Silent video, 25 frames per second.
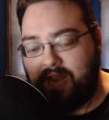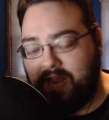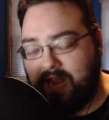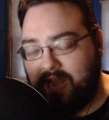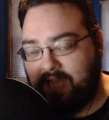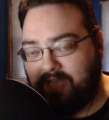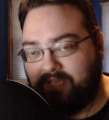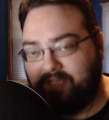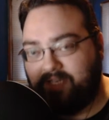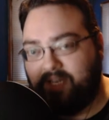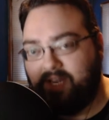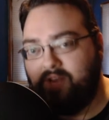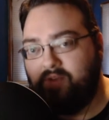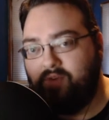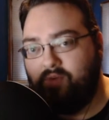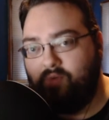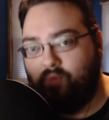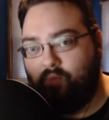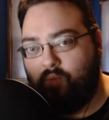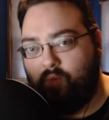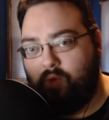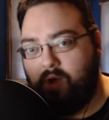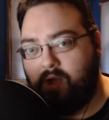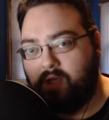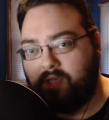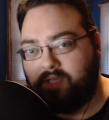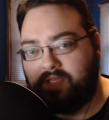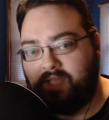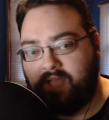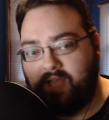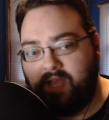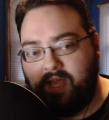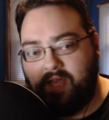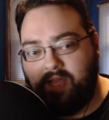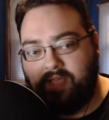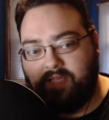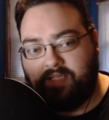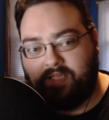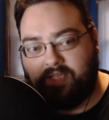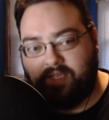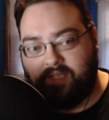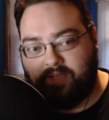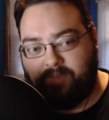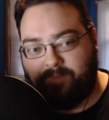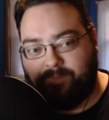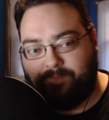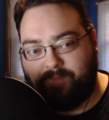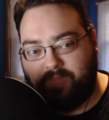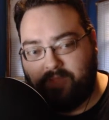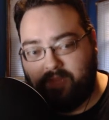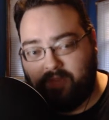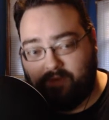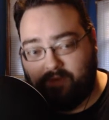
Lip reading: and I didn't want to,